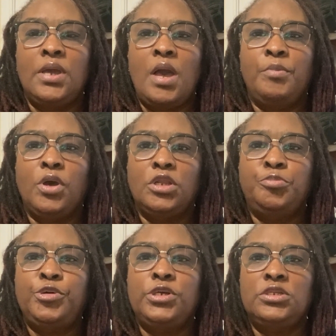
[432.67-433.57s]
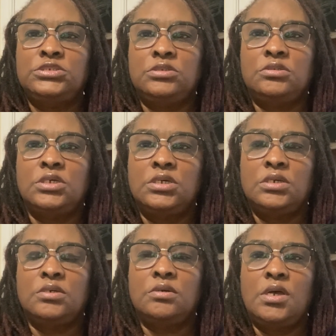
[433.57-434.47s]
I'm gonna put
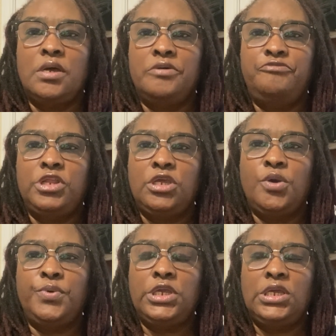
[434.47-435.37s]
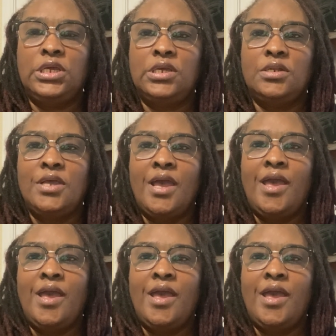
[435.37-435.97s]
the video in,